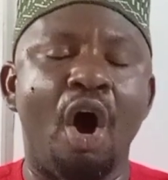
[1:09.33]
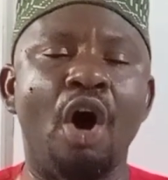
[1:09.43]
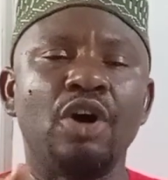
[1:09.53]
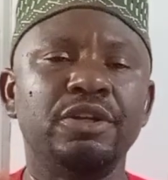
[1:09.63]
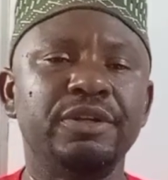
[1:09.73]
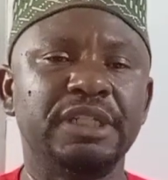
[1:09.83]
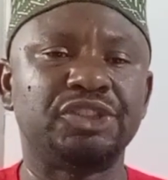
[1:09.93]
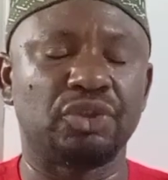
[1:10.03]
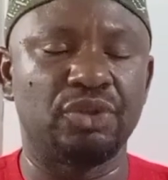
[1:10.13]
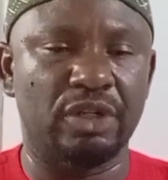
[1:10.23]
All you
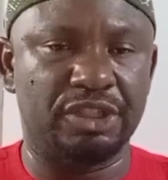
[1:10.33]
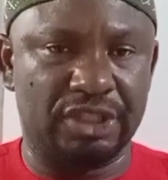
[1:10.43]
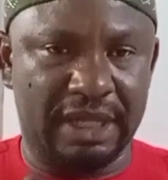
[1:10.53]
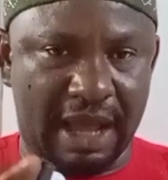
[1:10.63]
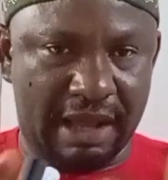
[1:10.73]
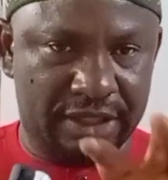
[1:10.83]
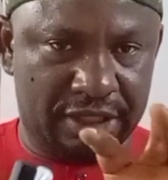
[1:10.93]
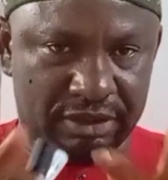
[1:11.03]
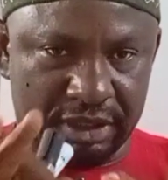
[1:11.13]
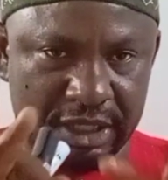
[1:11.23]
need to know is the
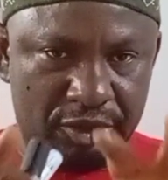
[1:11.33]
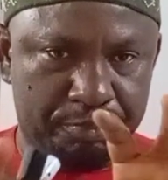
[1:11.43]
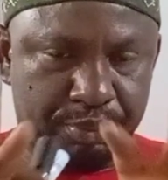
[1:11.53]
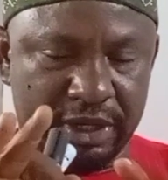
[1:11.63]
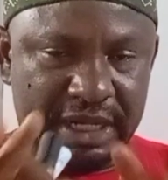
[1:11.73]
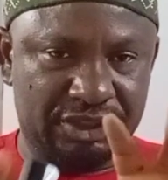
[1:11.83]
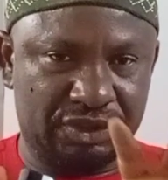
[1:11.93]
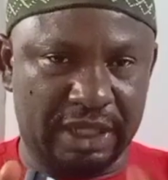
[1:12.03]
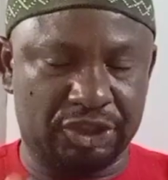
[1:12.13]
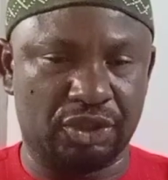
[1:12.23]
little
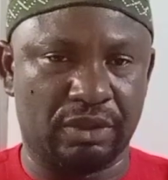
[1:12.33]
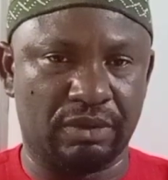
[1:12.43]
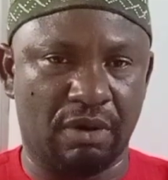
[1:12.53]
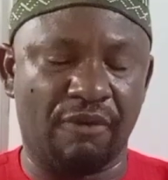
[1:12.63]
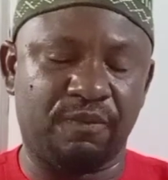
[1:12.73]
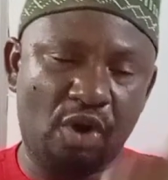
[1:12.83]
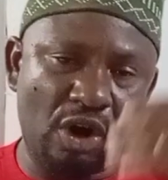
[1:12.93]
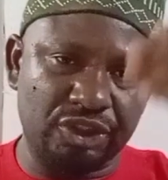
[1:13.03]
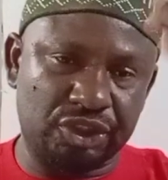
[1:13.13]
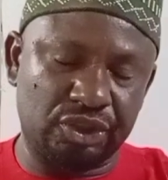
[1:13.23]
pronunciation. Of
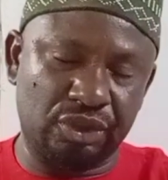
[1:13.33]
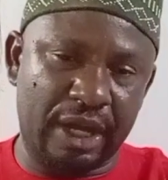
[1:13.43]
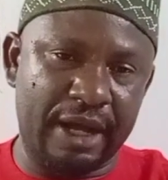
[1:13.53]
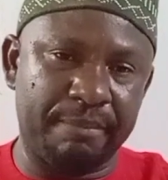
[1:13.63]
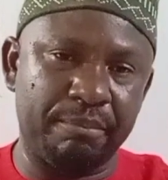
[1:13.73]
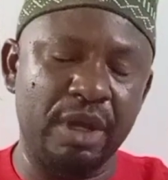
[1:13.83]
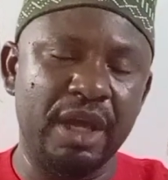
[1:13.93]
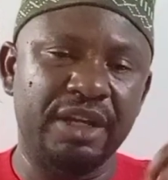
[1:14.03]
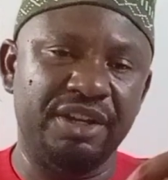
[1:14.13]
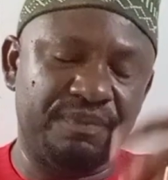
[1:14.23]
course,
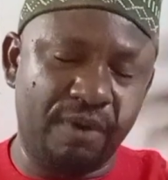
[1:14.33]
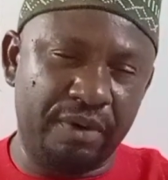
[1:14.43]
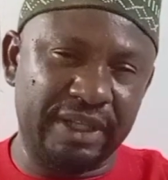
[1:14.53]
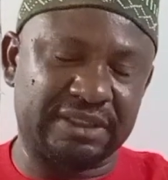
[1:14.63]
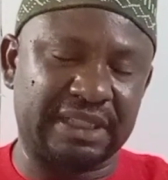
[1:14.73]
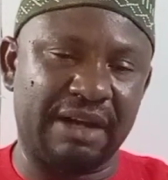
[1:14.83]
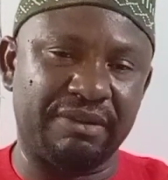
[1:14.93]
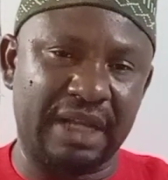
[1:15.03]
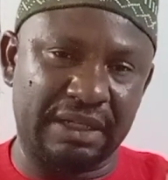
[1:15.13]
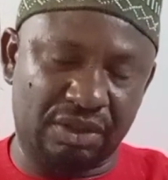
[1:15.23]
the vowel
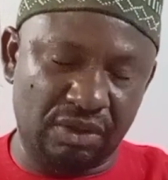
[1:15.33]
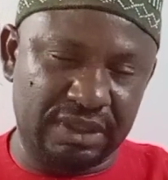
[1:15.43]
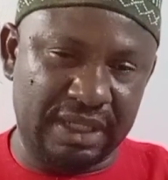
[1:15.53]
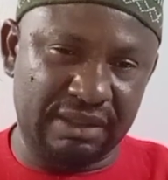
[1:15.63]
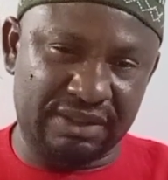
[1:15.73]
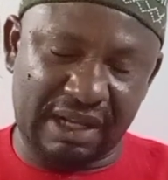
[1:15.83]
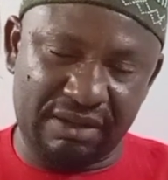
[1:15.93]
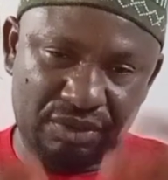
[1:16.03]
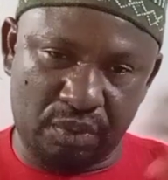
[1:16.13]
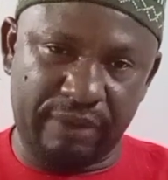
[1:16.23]
sound and consonant
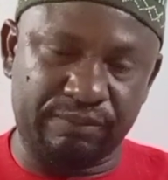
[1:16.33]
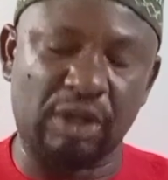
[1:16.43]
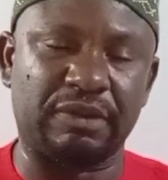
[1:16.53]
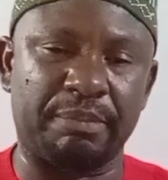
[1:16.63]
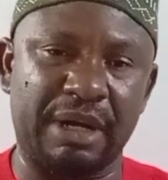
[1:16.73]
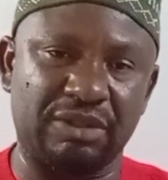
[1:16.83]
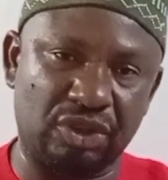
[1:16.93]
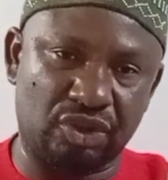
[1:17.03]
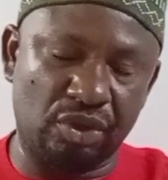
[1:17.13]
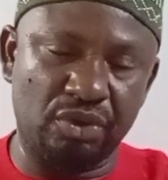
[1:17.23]
sound, we've talked
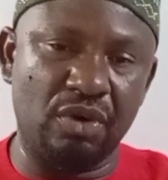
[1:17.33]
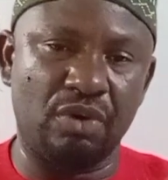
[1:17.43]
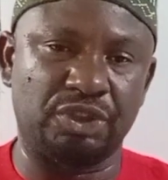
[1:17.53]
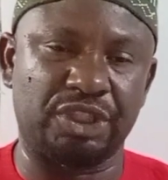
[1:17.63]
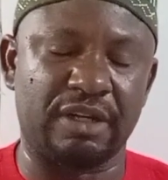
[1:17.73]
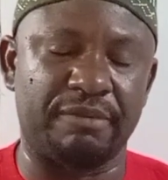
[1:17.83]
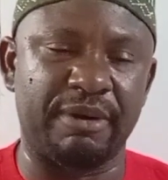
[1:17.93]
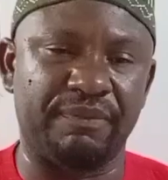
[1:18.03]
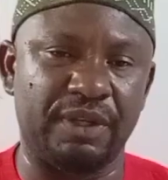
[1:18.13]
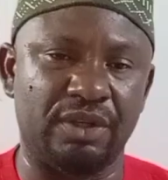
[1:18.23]
about it. So you go check out
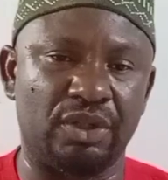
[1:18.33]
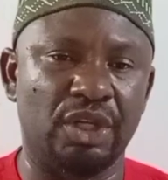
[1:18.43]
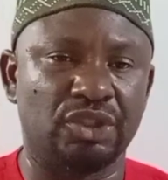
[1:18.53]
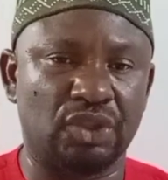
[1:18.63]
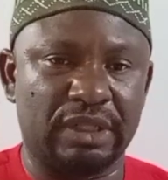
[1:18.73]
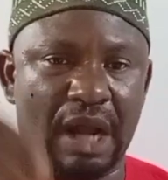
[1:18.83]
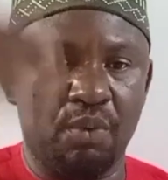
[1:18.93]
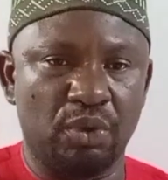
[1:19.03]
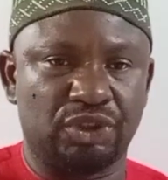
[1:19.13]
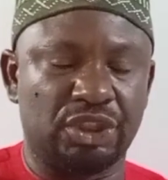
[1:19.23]
my video. So
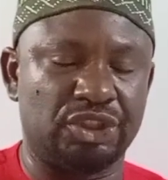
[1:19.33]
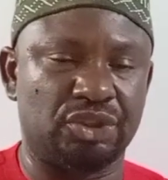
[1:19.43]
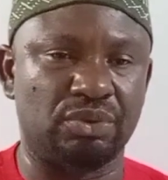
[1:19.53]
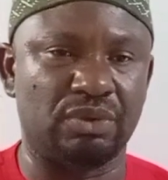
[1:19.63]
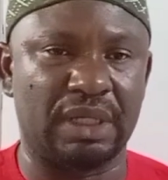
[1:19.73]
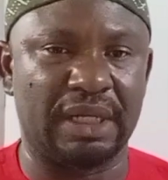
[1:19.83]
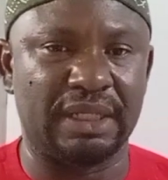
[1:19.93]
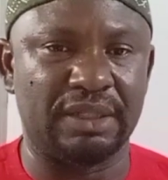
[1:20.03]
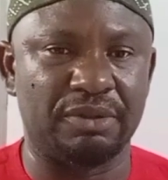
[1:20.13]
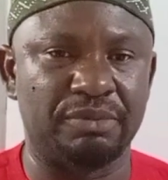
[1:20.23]
that will teach you
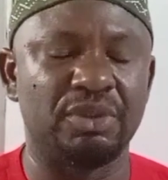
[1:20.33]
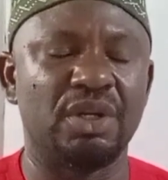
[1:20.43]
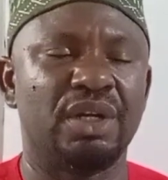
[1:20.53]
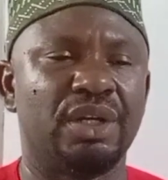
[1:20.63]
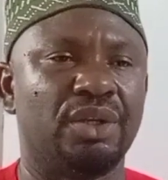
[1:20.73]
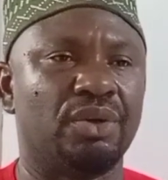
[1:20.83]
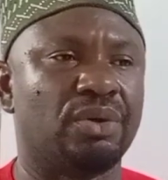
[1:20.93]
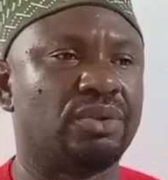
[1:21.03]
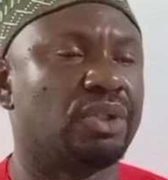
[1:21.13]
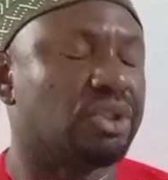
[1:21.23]
a little.
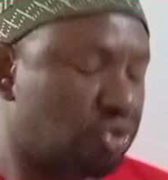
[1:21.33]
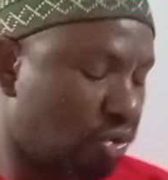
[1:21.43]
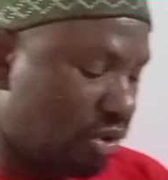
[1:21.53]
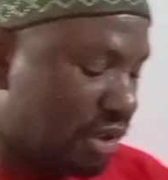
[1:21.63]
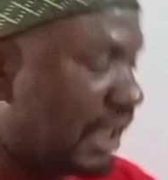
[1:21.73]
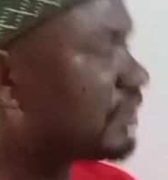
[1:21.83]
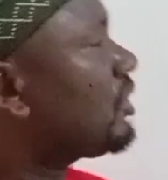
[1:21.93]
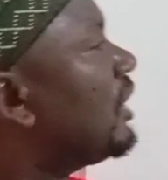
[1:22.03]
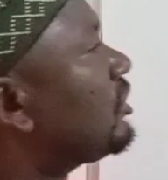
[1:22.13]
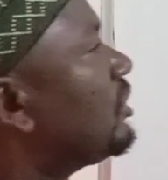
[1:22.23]
So
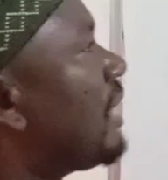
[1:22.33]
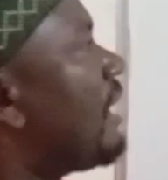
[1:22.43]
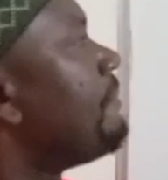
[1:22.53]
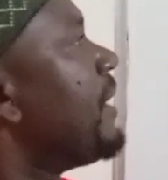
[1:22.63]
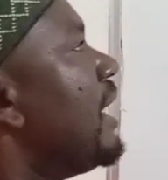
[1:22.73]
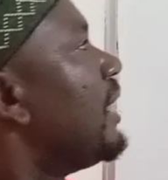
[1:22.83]
let's get there.